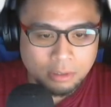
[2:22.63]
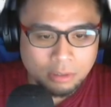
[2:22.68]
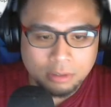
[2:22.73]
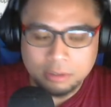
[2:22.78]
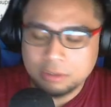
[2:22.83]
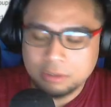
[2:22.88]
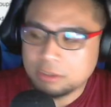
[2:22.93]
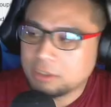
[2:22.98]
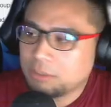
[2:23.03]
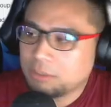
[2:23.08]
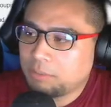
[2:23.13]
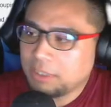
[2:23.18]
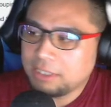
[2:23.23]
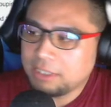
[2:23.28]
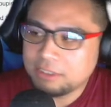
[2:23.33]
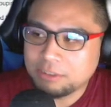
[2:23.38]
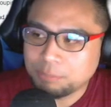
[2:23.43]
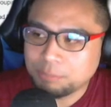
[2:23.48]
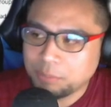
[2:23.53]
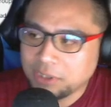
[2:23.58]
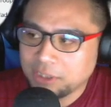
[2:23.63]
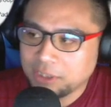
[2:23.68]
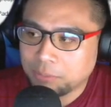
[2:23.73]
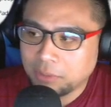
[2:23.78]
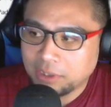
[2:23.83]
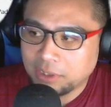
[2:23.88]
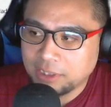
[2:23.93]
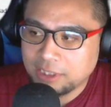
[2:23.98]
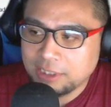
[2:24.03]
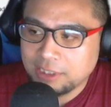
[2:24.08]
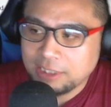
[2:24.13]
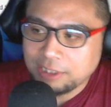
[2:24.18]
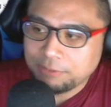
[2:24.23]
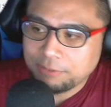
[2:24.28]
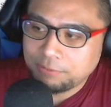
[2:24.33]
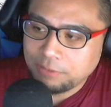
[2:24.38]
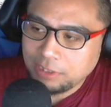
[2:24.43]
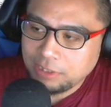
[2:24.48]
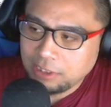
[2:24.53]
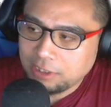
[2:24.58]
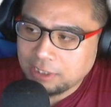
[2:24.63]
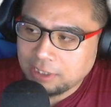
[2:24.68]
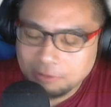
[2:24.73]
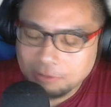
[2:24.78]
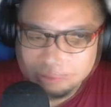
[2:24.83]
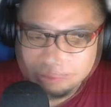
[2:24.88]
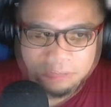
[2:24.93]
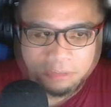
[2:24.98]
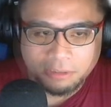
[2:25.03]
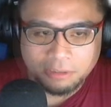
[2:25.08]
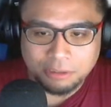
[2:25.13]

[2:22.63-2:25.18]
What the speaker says: So the players of Bilibili, they figured out